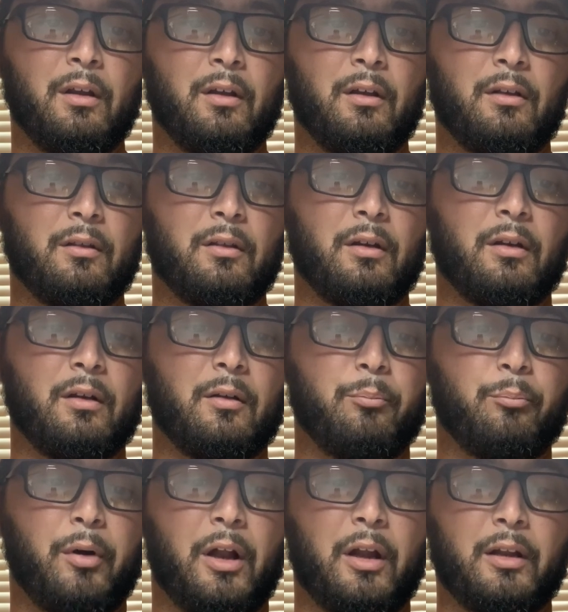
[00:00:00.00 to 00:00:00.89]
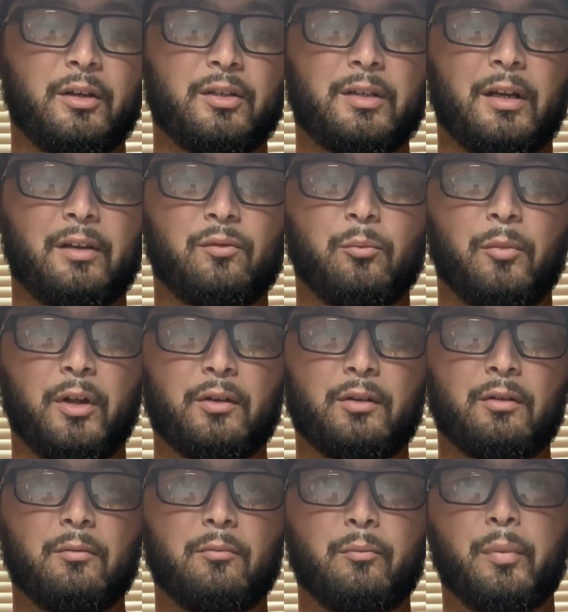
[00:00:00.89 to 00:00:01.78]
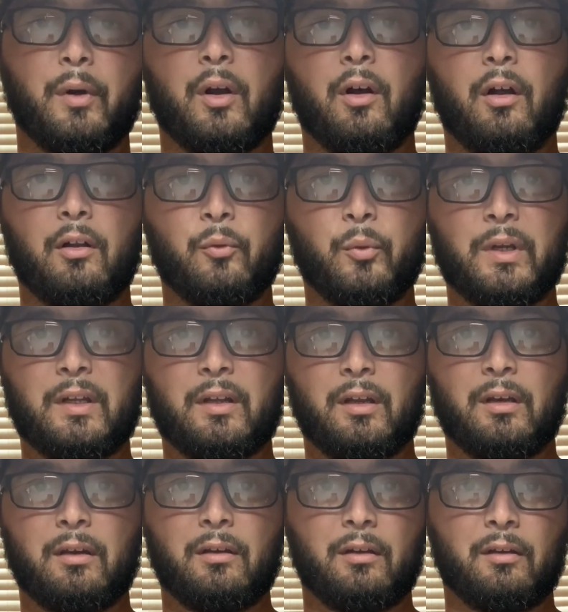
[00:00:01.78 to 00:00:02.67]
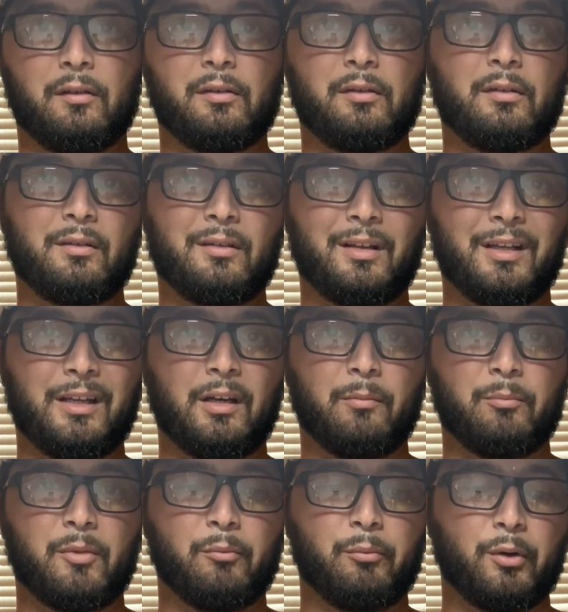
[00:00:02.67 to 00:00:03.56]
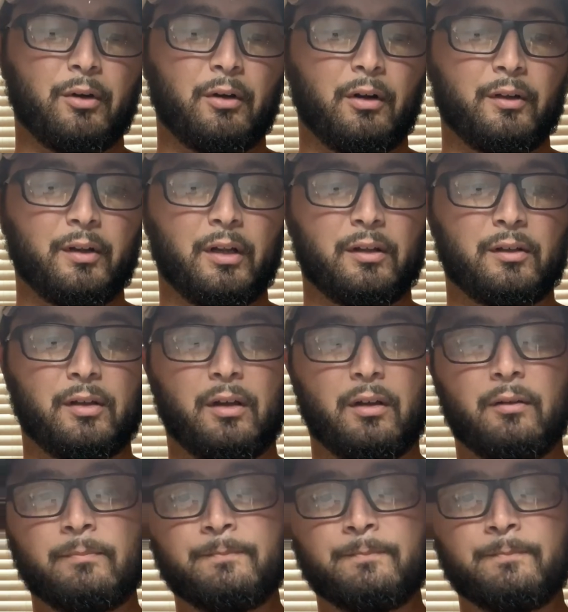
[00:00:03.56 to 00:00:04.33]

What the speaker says: the polish as much, but all we did is clean up the burr on that side.